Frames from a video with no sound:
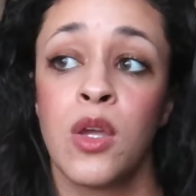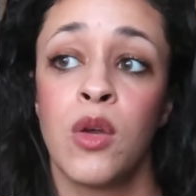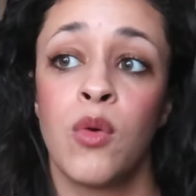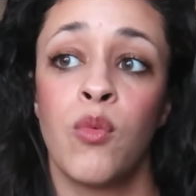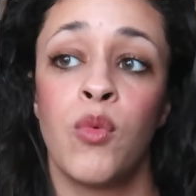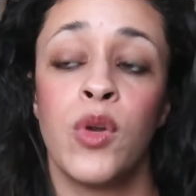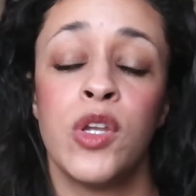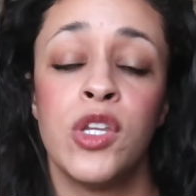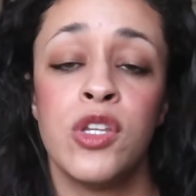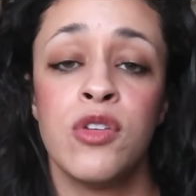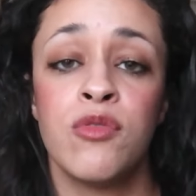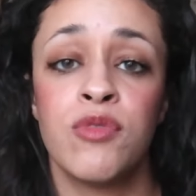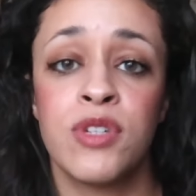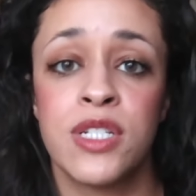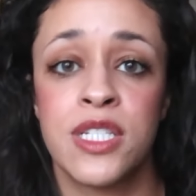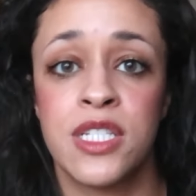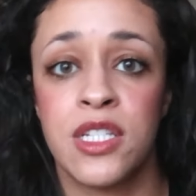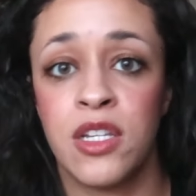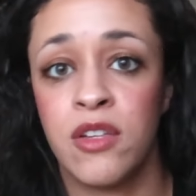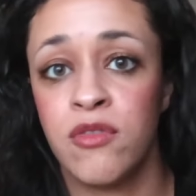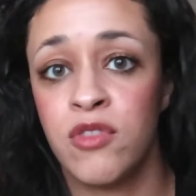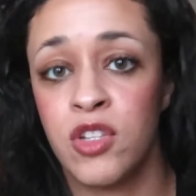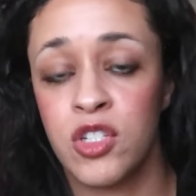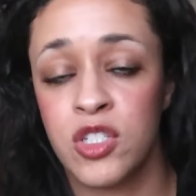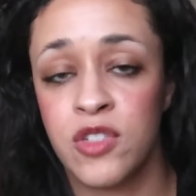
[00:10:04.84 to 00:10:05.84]
When you
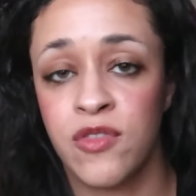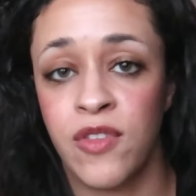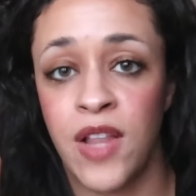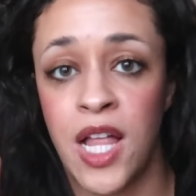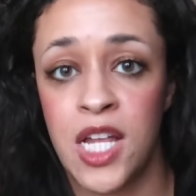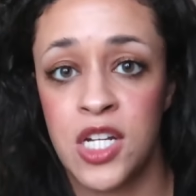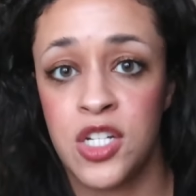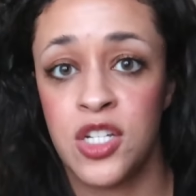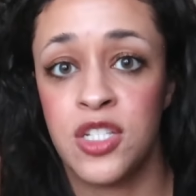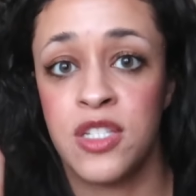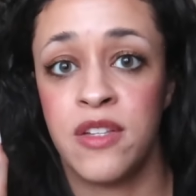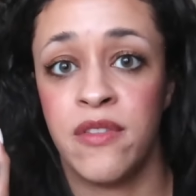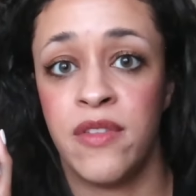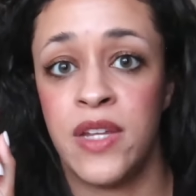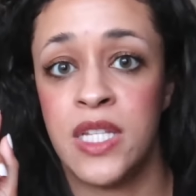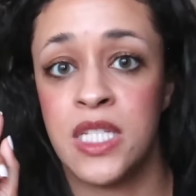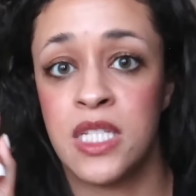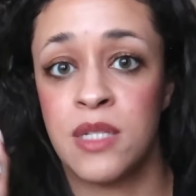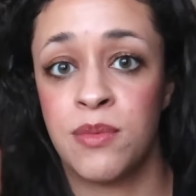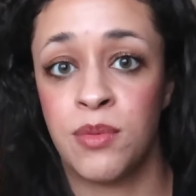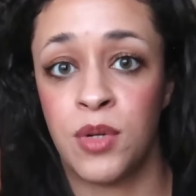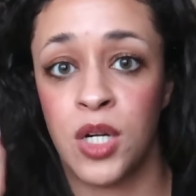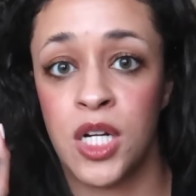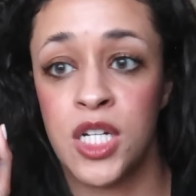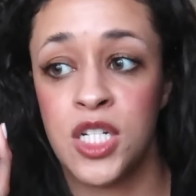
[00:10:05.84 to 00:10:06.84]
receive those flashes of
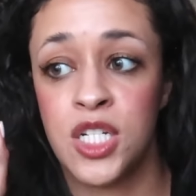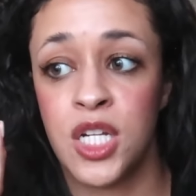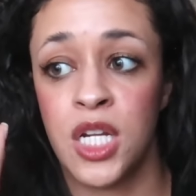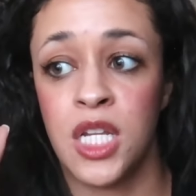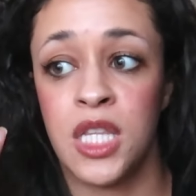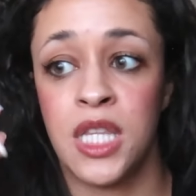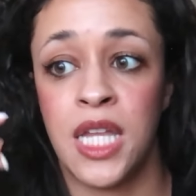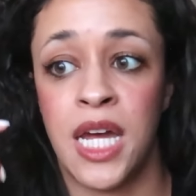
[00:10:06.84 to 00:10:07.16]
inspiration,